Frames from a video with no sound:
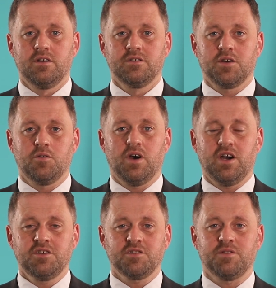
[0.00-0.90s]
So
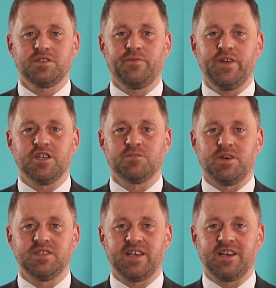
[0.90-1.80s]
I just want to finish
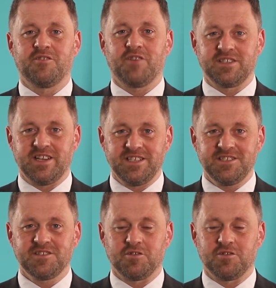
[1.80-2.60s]
by saying congratulations,